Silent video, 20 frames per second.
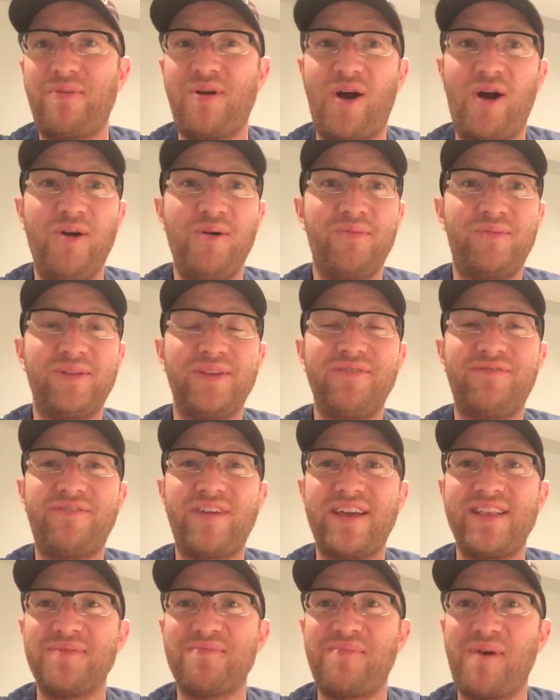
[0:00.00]
probably
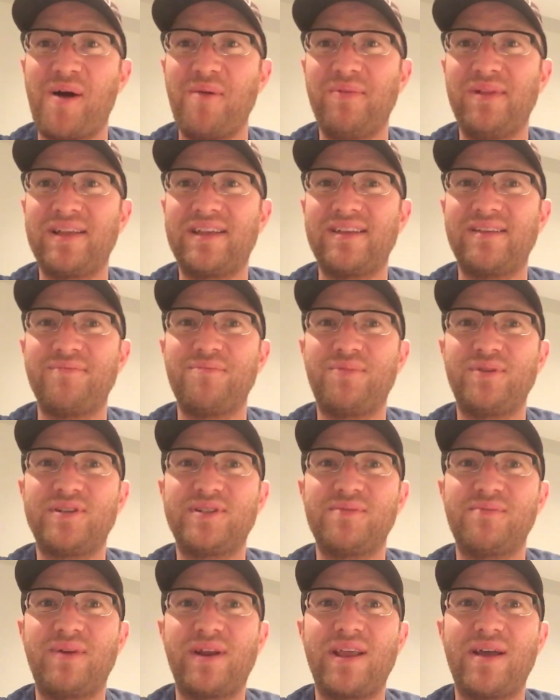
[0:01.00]
fade the public and put
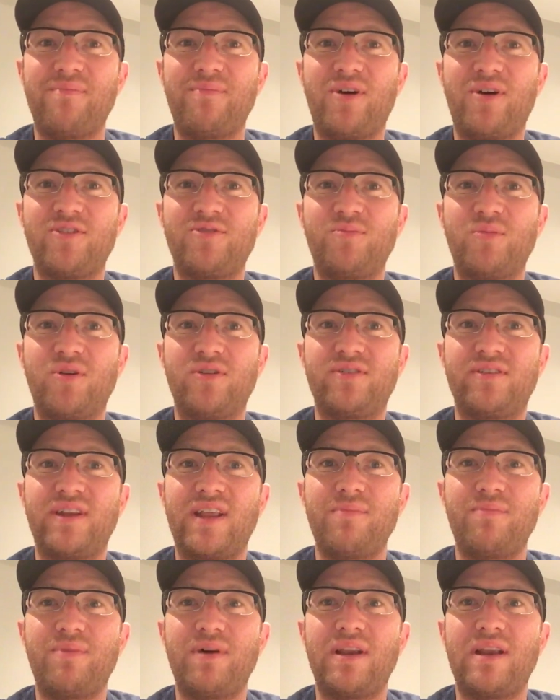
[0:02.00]
some money on Baltimore
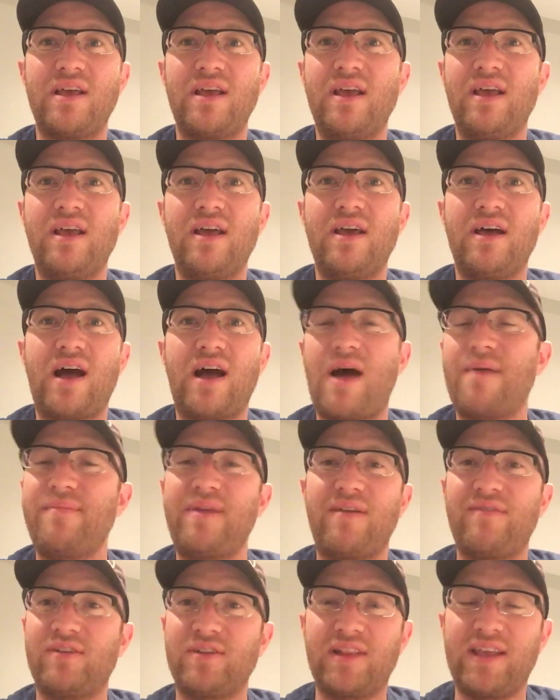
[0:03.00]
today, but I'm
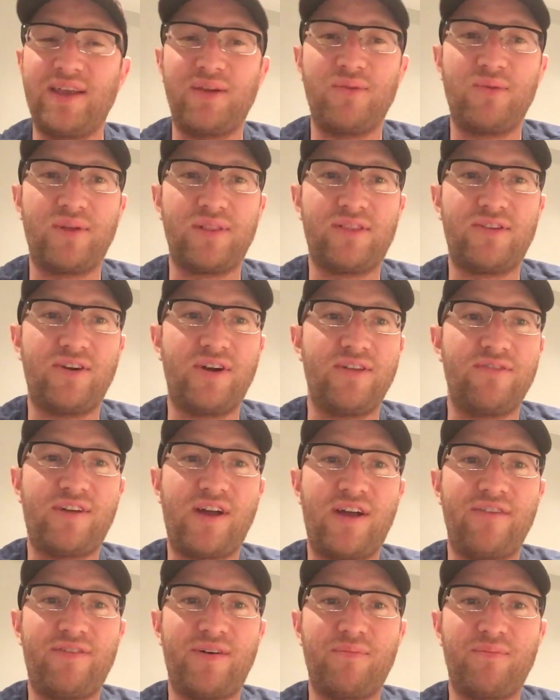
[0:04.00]
never laying
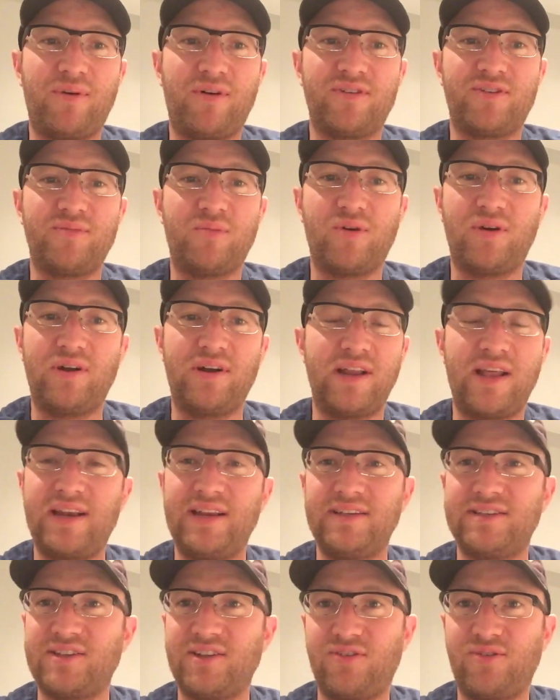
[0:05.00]
135 on Baltimore in
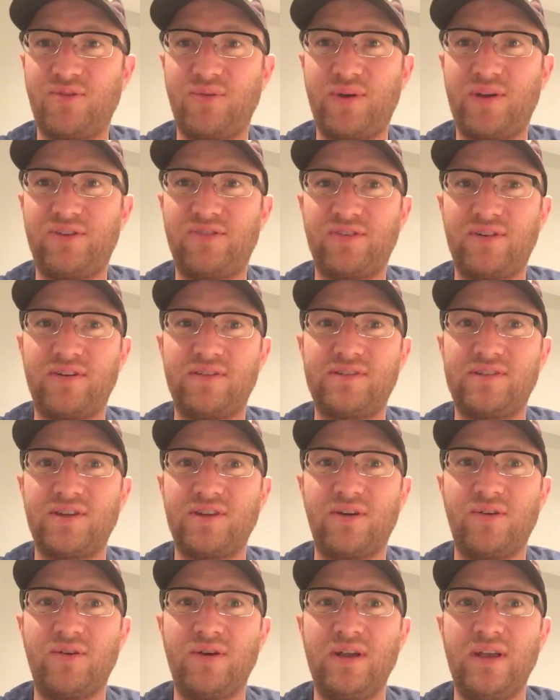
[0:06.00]
any situation.
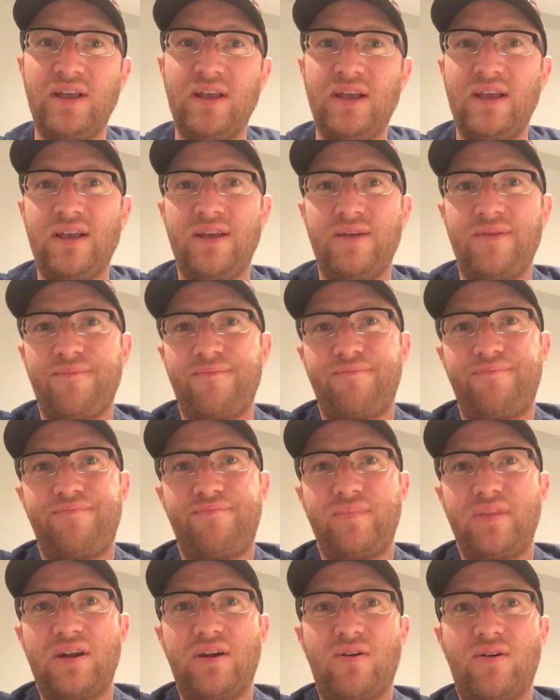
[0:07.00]
So,
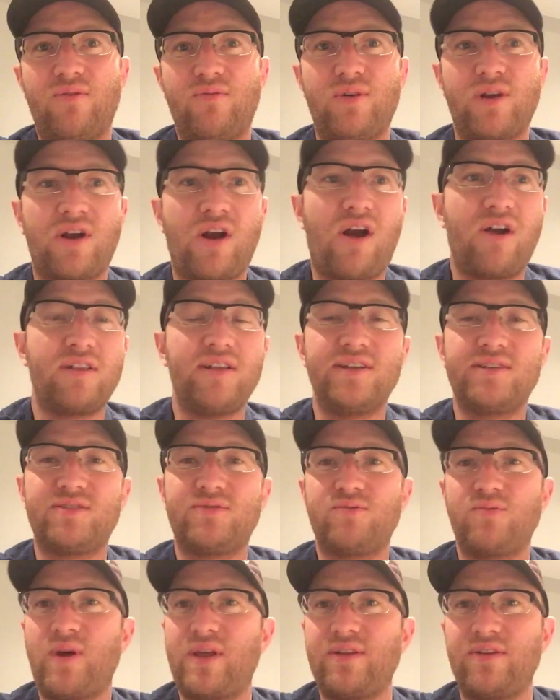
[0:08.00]
you know,
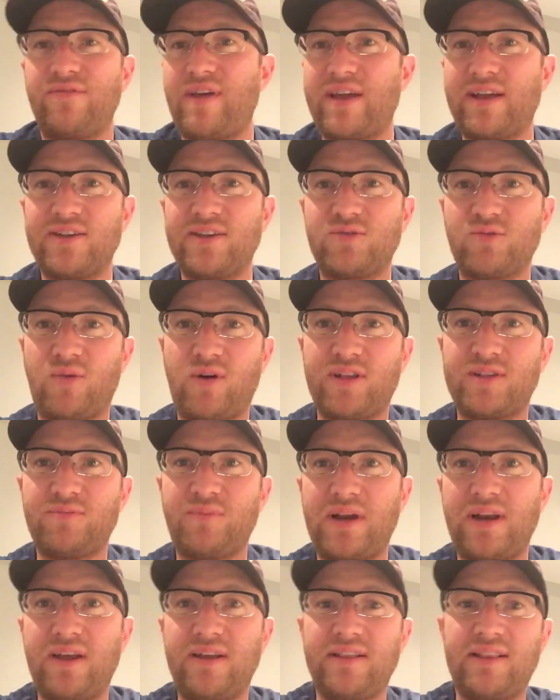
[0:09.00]
regardless whether Vegas wants
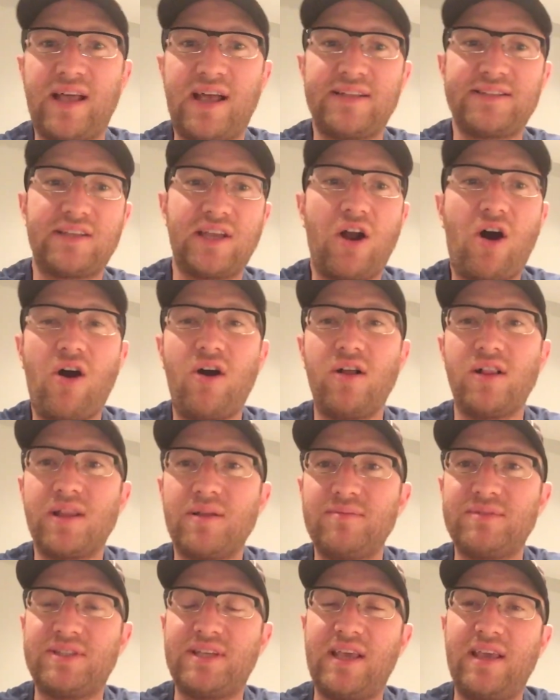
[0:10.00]
money on that side, all
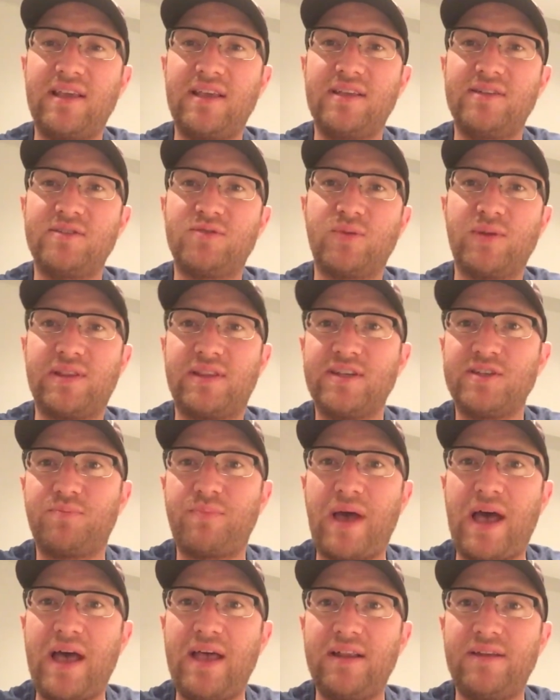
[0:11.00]
I'm saying is with this
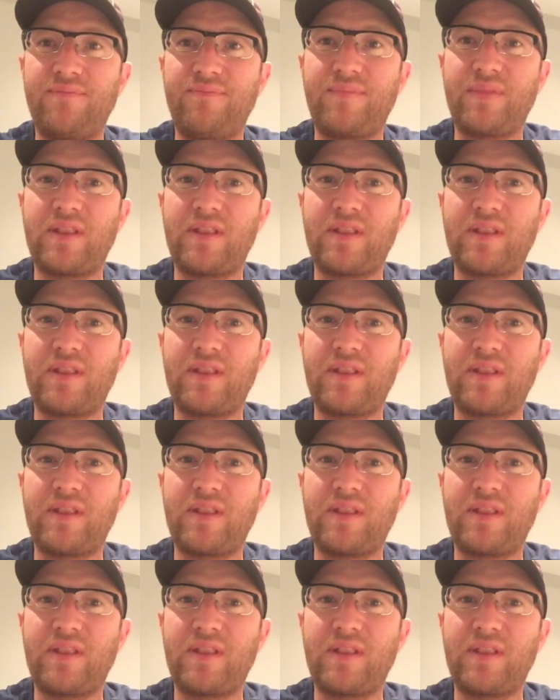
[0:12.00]
bet,